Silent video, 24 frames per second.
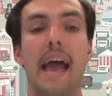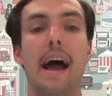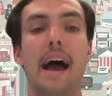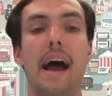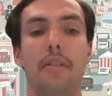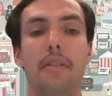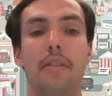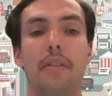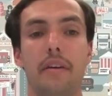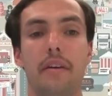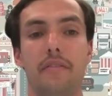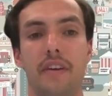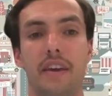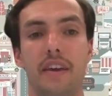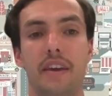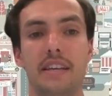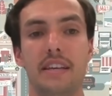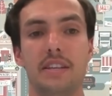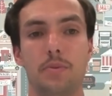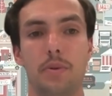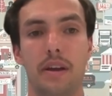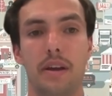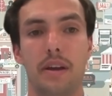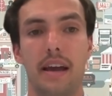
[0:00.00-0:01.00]
how their
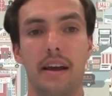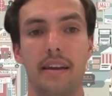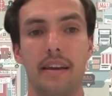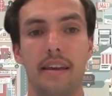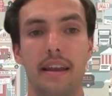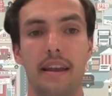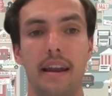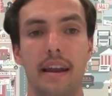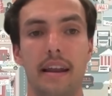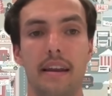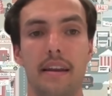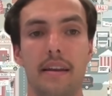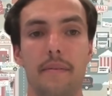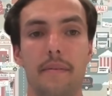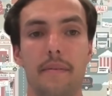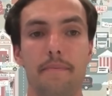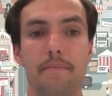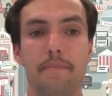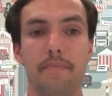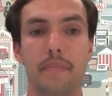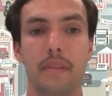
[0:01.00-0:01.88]
fees were calculated.